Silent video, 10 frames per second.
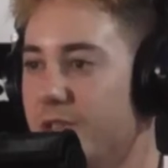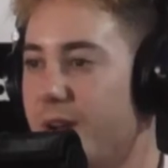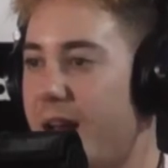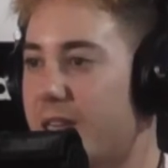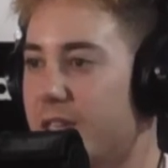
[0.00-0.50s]

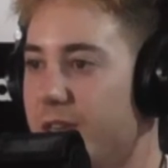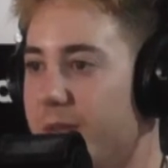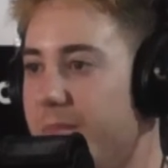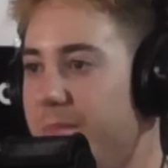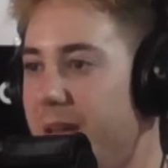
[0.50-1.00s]

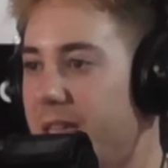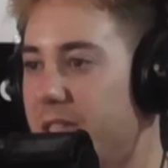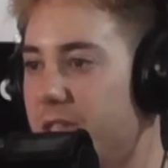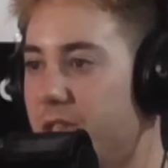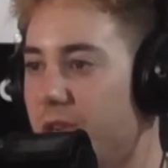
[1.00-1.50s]
Tractor makes
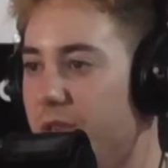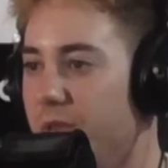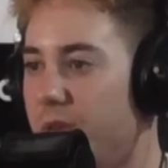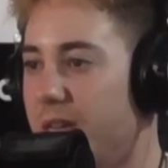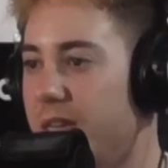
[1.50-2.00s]
it so
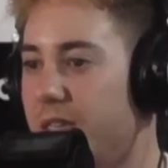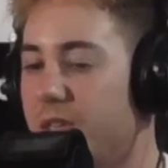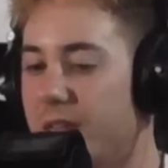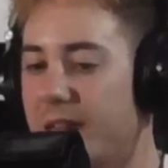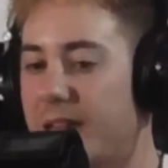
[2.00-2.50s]
you can
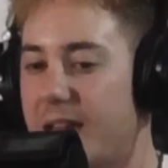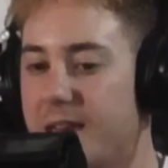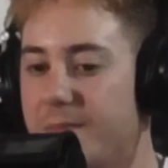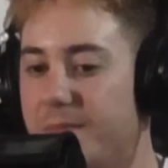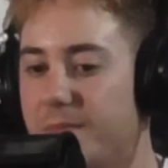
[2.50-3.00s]
click
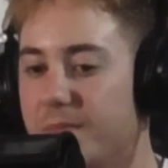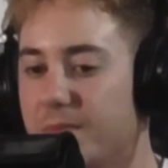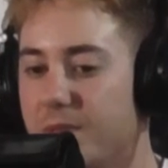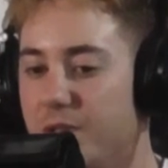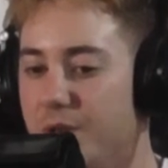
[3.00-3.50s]
and
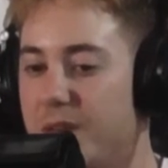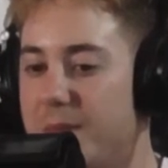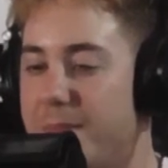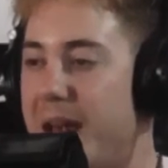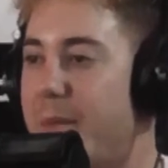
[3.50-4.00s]
you
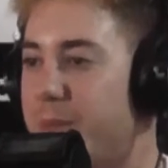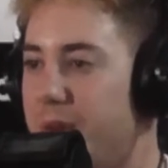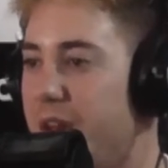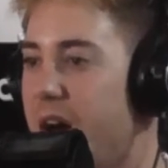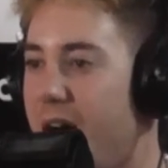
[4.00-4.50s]
can map the
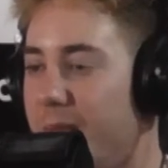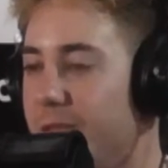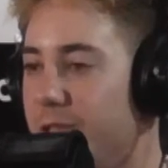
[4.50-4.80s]
knobs.